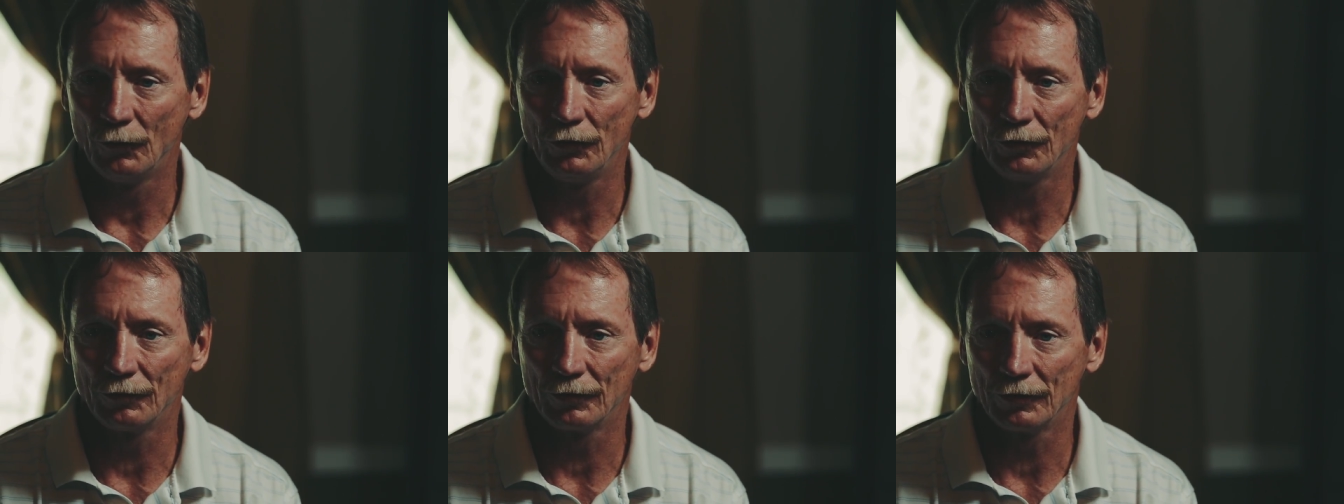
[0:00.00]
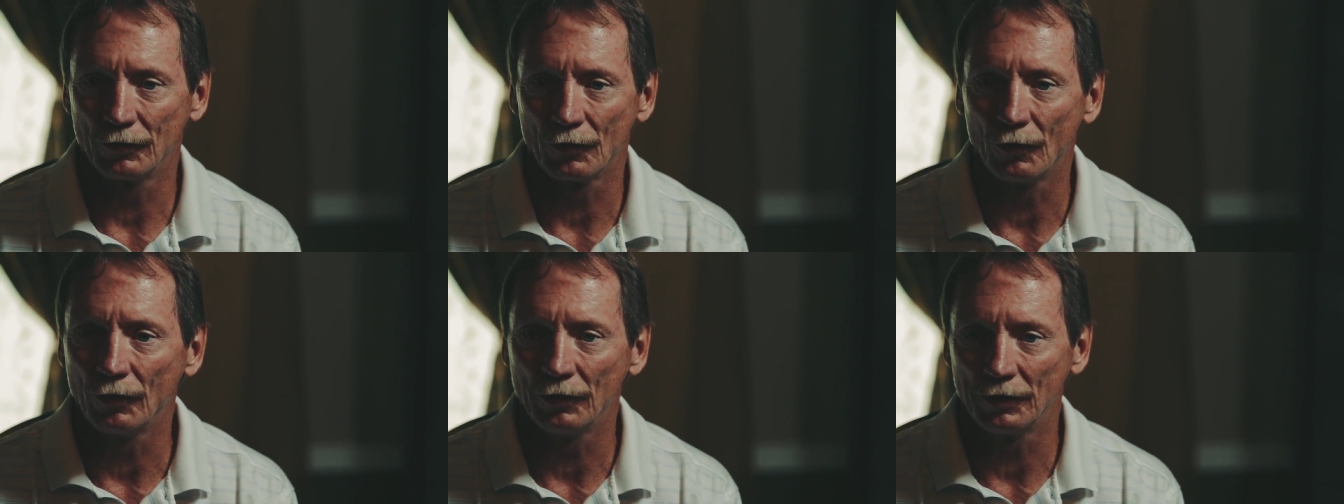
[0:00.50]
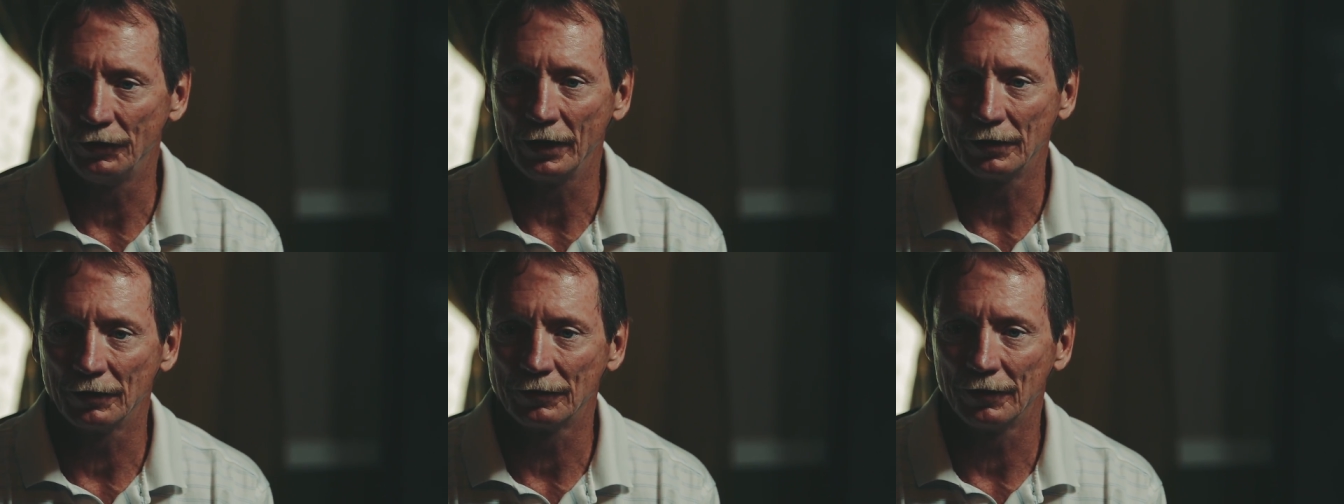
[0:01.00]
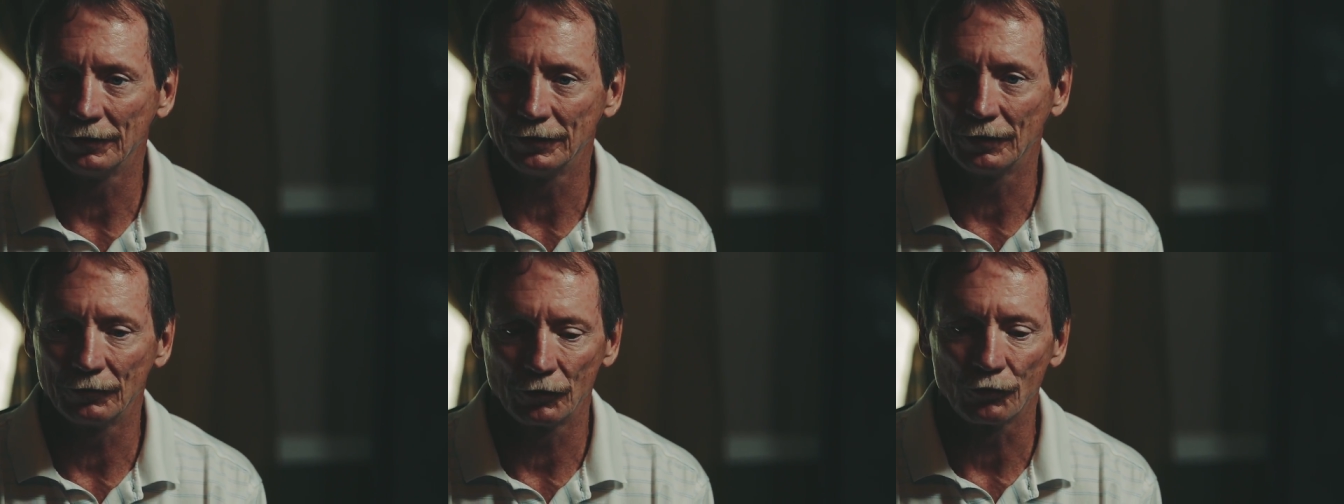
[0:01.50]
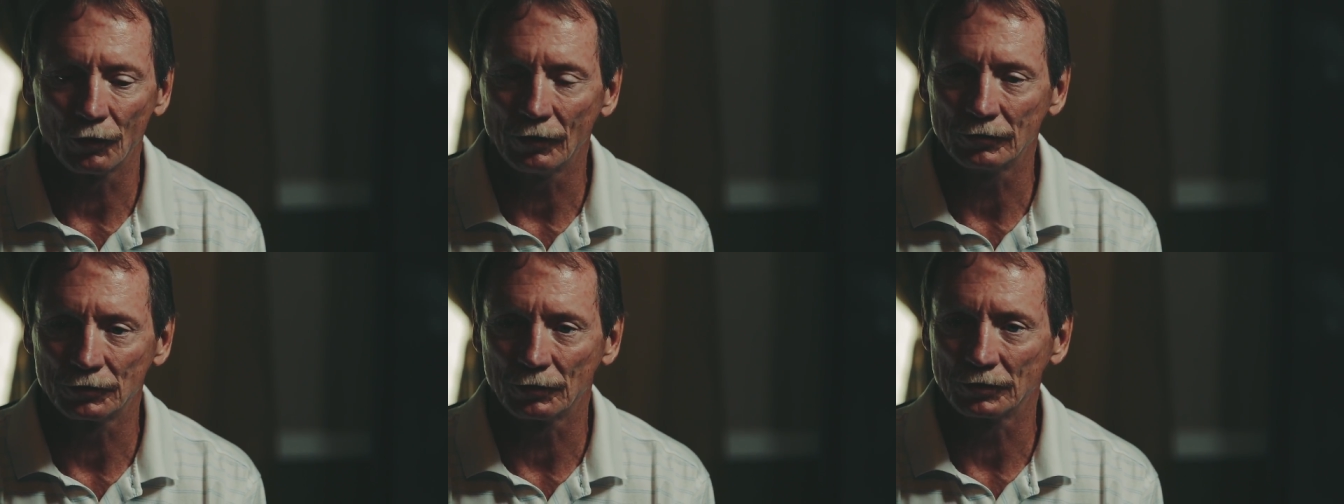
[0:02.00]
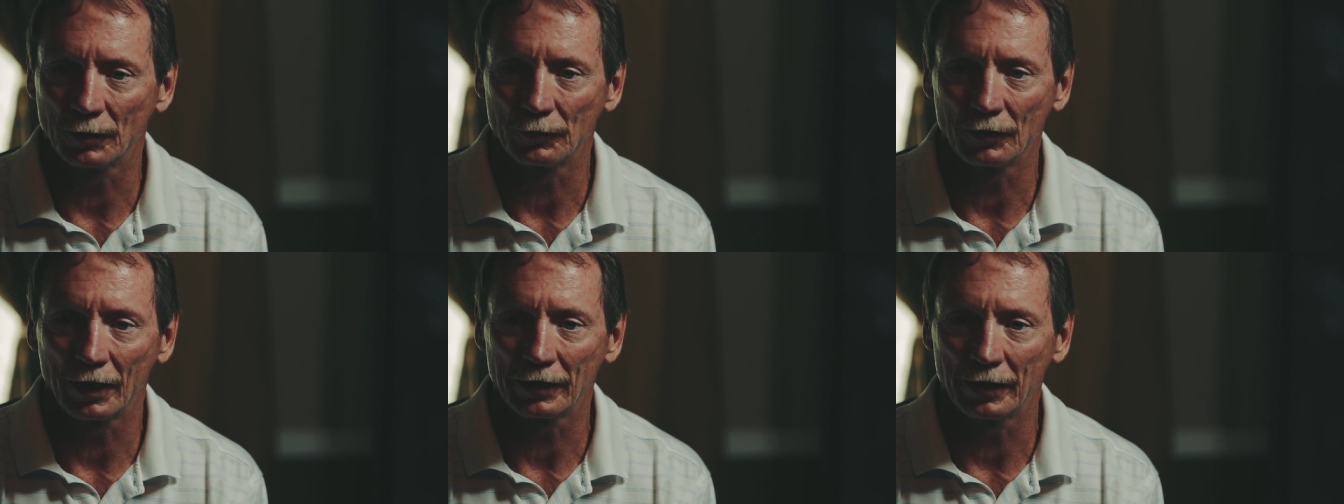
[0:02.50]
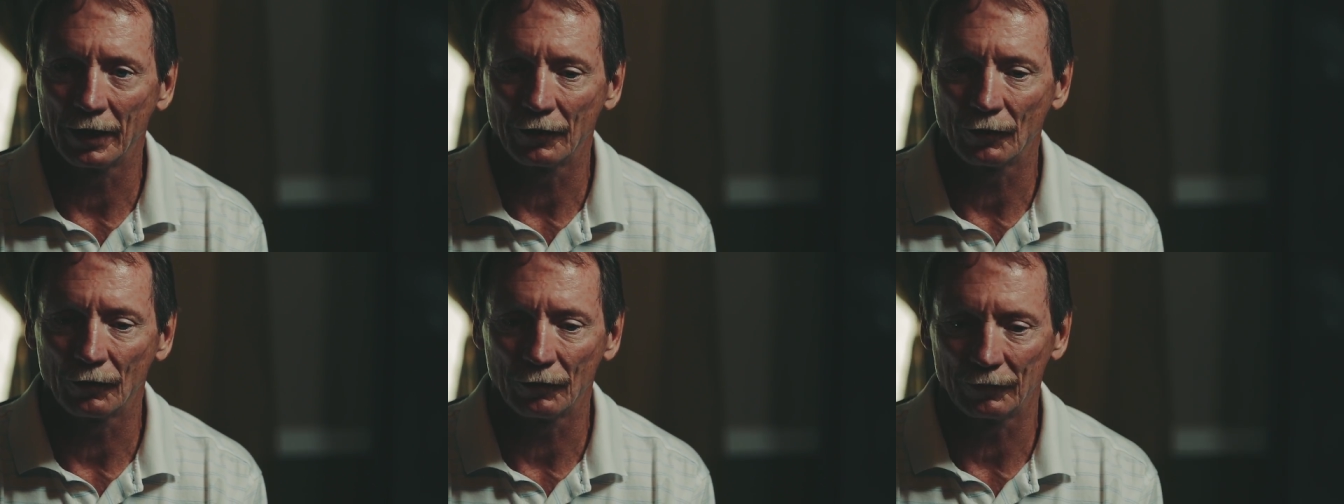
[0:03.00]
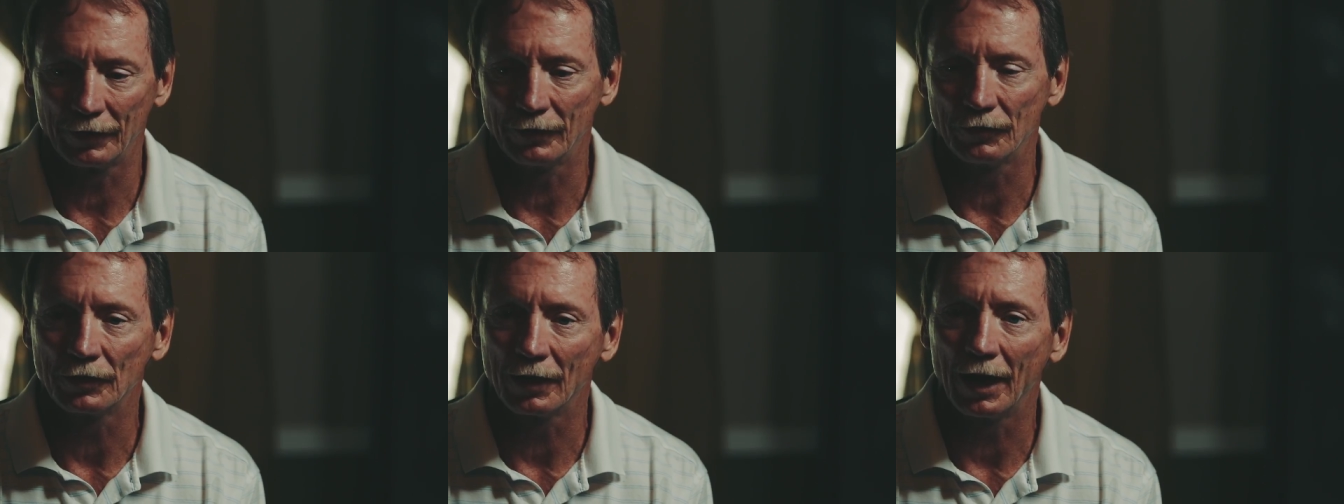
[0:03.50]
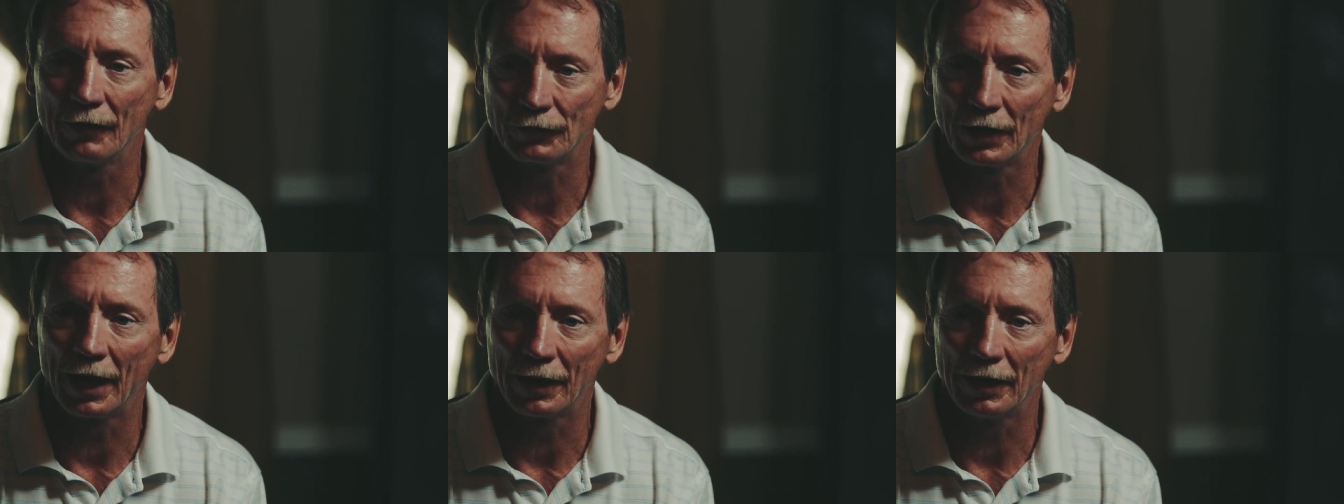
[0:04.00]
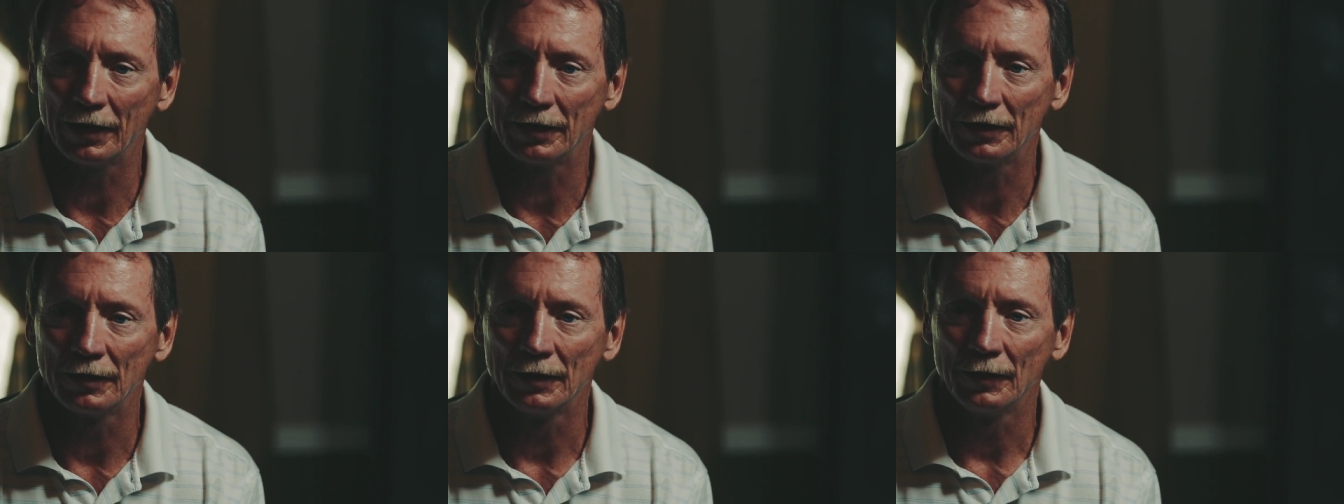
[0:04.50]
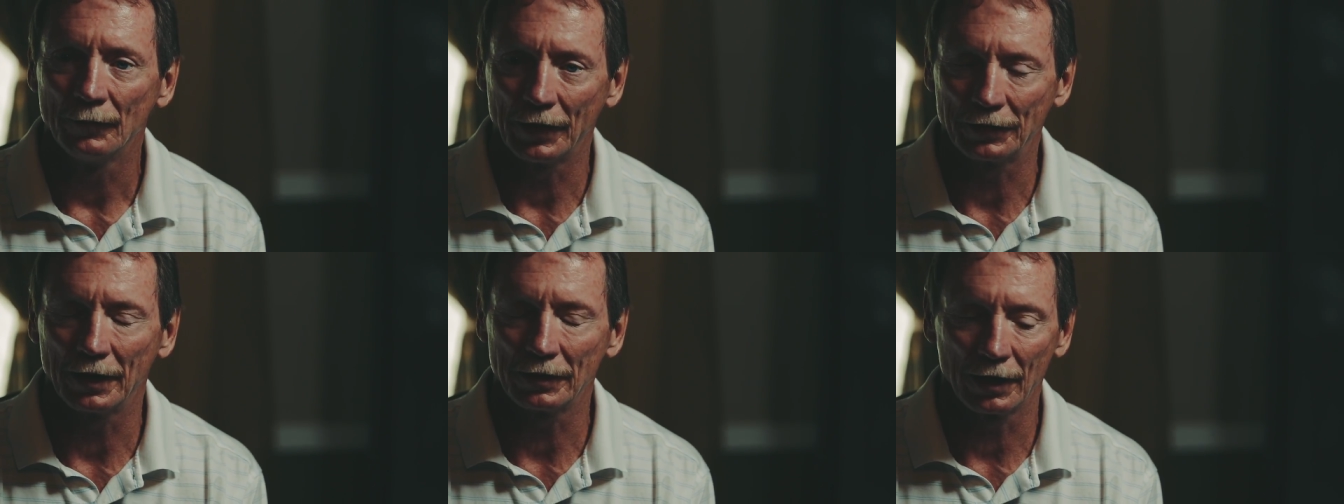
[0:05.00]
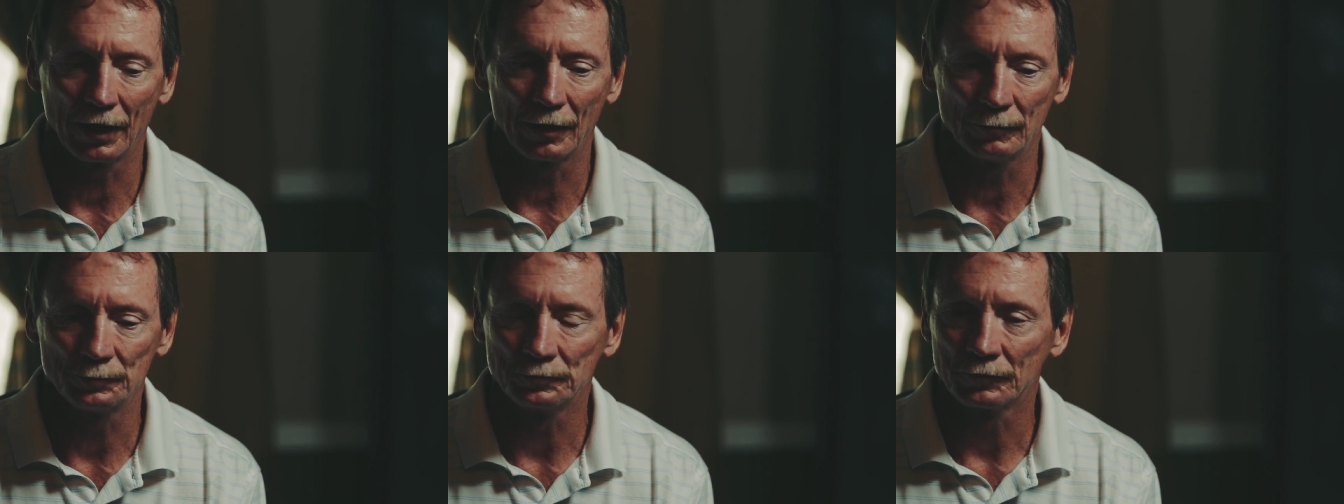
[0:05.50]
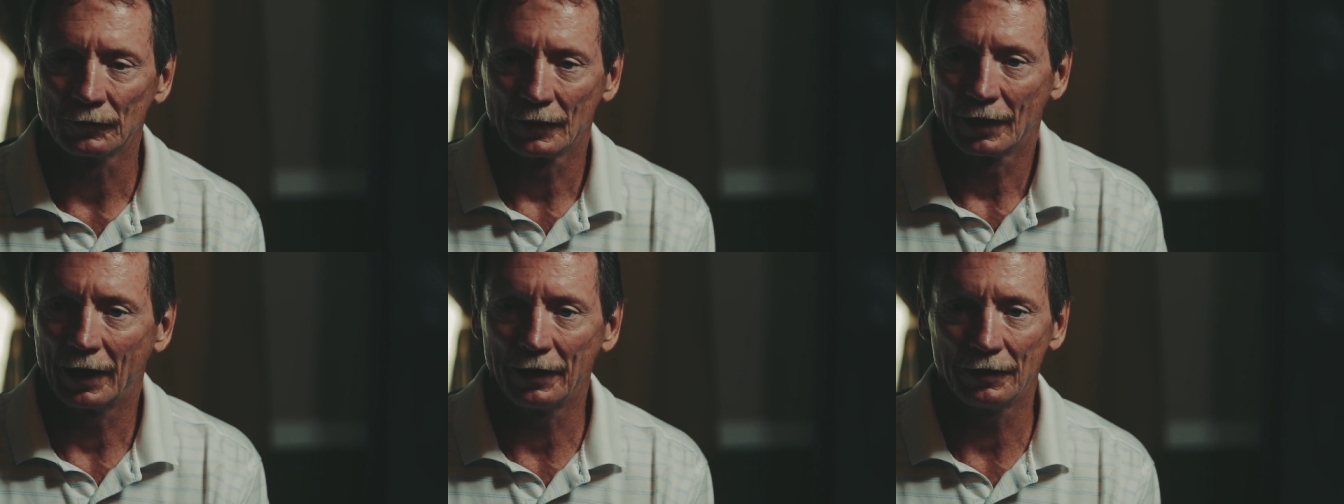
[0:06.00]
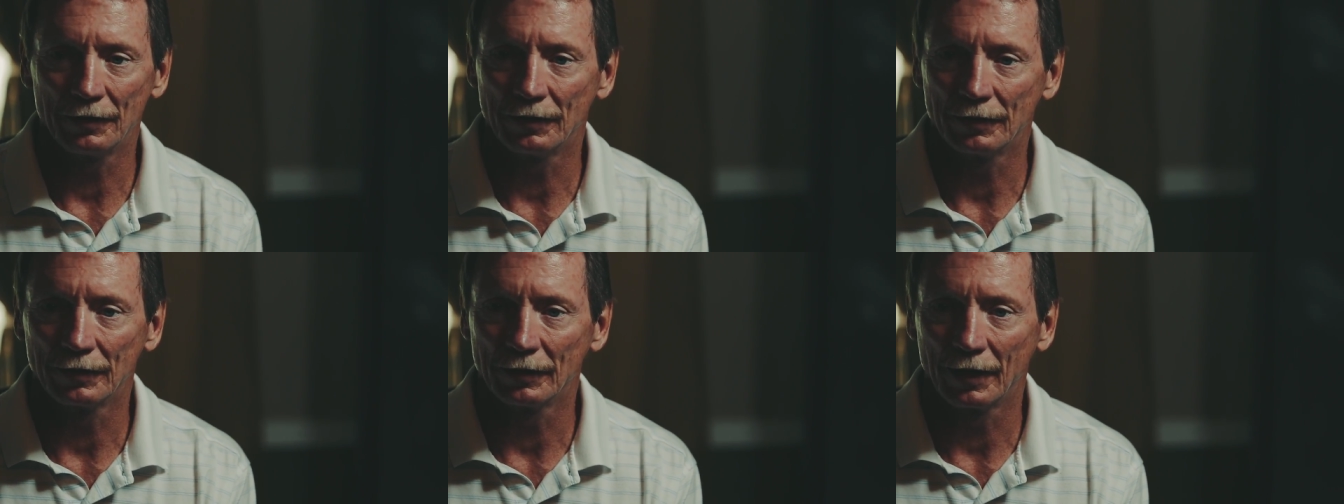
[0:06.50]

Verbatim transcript: when you're you're on addicted, you know, to drugs or something like that, or living the life that I led at that time, I didn't.